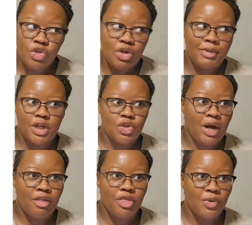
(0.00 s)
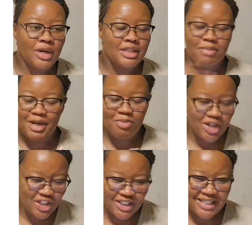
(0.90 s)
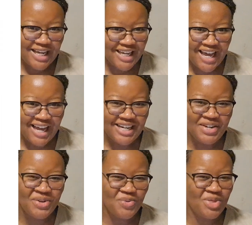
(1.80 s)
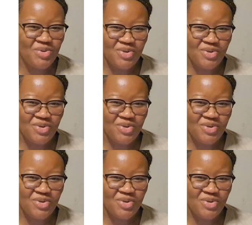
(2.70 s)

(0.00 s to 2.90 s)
sure I'm going to try and throw in as many pictures as I can with